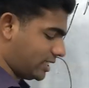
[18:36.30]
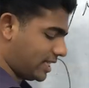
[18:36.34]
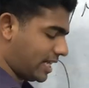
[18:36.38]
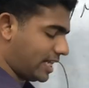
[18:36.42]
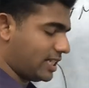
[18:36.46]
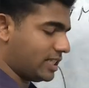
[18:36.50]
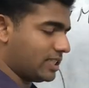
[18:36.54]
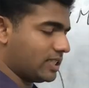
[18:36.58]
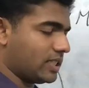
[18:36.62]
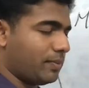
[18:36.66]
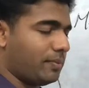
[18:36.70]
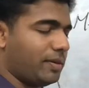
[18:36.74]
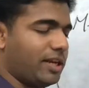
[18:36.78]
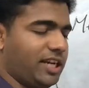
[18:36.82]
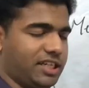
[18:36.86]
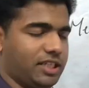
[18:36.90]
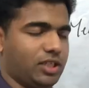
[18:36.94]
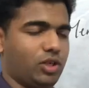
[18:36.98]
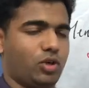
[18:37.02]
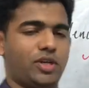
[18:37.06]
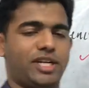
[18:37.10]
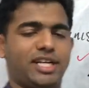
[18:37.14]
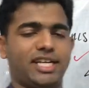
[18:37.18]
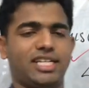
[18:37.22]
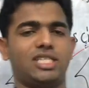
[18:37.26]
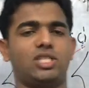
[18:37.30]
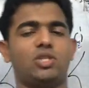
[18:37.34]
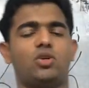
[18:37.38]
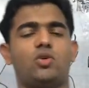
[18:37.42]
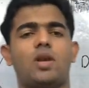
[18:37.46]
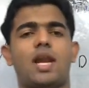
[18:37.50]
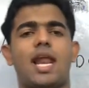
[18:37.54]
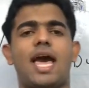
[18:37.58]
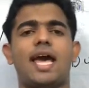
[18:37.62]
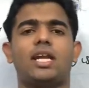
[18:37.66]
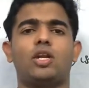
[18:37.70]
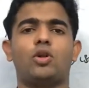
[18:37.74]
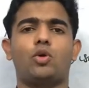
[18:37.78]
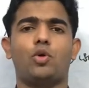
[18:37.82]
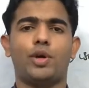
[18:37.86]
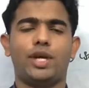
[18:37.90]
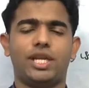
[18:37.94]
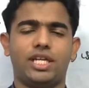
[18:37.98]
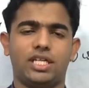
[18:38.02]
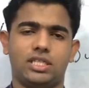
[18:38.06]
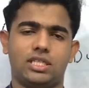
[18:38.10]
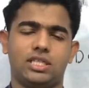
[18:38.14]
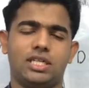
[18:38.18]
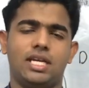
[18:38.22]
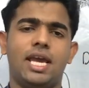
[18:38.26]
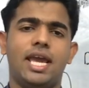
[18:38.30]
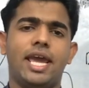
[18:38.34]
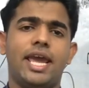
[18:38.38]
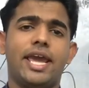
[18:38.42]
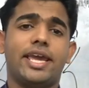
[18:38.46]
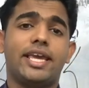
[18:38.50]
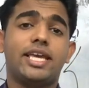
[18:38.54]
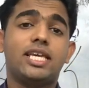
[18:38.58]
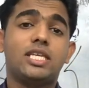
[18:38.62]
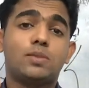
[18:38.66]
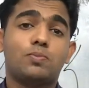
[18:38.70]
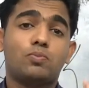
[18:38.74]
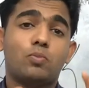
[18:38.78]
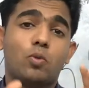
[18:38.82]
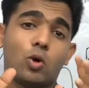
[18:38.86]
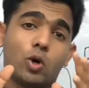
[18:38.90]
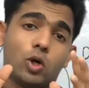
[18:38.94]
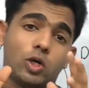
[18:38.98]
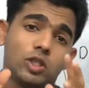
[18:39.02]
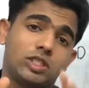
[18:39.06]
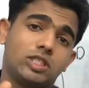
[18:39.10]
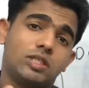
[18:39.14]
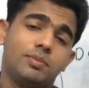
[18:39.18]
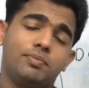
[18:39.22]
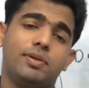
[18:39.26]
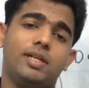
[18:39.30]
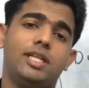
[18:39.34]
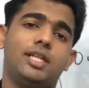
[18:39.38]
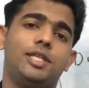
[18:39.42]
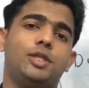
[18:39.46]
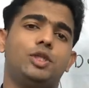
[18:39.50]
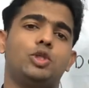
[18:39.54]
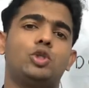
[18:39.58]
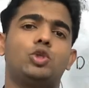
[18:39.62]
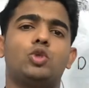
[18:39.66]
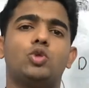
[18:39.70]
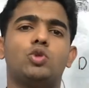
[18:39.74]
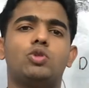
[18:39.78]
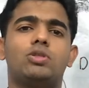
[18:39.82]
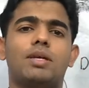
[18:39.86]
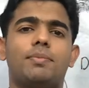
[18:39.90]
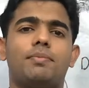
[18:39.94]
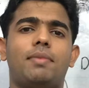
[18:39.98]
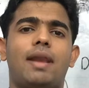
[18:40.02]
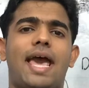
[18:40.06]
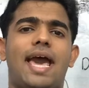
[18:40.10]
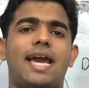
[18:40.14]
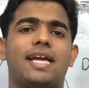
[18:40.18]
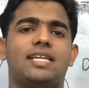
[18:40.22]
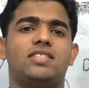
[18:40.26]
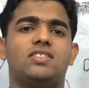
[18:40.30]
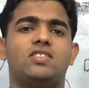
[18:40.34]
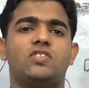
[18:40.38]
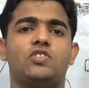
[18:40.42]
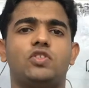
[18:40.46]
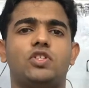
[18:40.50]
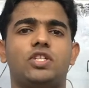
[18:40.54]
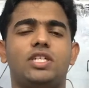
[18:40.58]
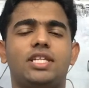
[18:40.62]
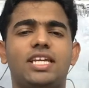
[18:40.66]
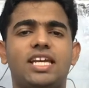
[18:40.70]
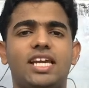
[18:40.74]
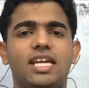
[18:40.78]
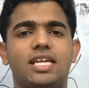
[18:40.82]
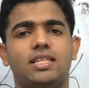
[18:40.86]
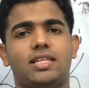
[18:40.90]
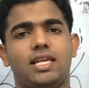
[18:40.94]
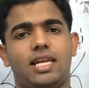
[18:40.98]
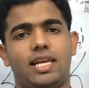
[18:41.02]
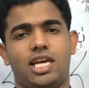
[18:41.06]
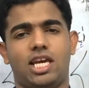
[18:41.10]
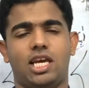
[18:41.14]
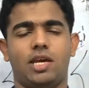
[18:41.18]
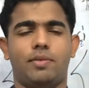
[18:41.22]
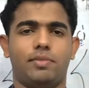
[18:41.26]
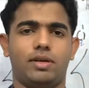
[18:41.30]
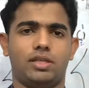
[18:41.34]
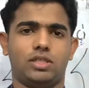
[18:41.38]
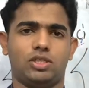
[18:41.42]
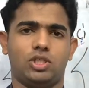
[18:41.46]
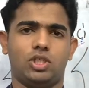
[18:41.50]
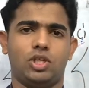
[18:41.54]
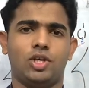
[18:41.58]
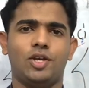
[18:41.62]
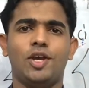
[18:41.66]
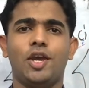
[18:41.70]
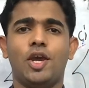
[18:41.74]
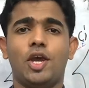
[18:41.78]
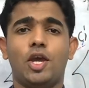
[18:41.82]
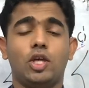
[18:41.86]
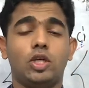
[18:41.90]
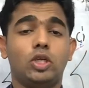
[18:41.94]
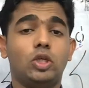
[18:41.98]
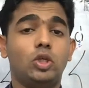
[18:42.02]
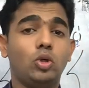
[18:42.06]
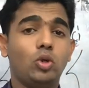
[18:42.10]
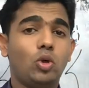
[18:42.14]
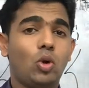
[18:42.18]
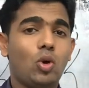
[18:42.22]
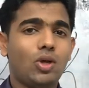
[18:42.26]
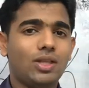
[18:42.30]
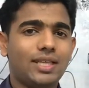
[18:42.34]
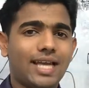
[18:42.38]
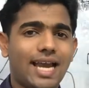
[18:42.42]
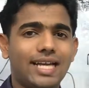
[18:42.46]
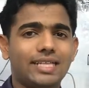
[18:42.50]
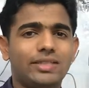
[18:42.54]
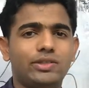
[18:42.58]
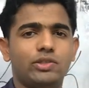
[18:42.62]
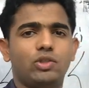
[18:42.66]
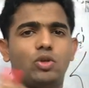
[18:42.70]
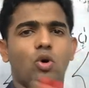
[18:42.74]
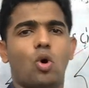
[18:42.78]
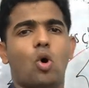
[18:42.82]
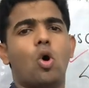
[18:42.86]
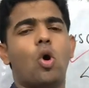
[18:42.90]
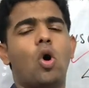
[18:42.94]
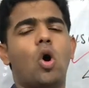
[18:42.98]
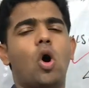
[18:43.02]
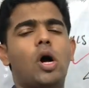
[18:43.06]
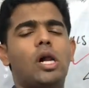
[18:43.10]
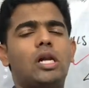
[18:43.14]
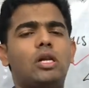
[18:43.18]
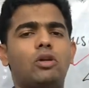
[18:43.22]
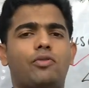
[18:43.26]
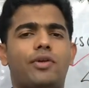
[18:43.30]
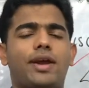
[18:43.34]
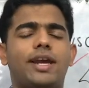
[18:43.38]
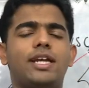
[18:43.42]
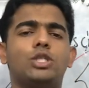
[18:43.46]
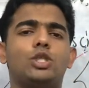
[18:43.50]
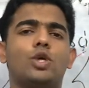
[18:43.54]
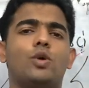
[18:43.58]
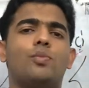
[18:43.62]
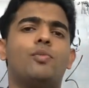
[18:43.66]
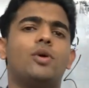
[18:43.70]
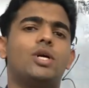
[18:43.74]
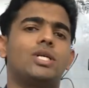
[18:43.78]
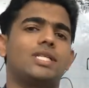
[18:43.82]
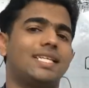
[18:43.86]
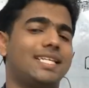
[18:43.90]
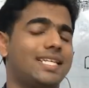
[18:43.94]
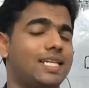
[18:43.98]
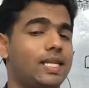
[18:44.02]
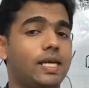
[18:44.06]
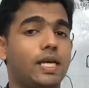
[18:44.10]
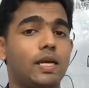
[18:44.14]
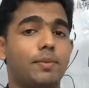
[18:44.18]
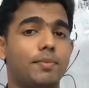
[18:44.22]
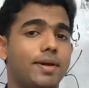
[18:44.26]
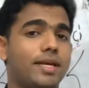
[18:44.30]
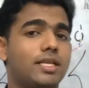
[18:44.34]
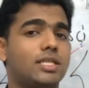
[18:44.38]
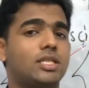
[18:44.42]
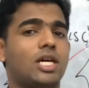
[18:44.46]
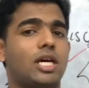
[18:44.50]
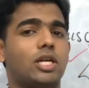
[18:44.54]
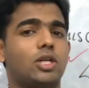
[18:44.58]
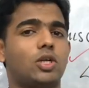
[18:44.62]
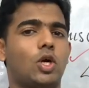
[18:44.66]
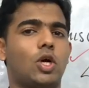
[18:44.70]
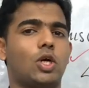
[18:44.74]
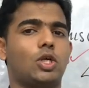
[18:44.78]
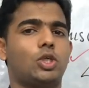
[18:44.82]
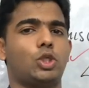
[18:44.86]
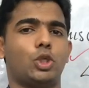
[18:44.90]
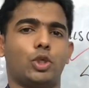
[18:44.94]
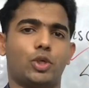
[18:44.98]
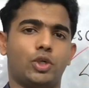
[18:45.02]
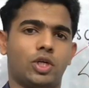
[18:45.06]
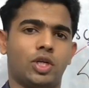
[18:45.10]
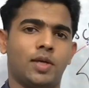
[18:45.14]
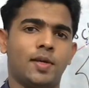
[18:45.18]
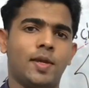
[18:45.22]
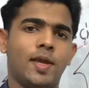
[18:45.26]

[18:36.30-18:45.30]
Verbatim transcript: that is the medial rotation or lateral rotation, is possible due to some laxity in the ligaments. You know that in all range of motion, ligaments are not taut.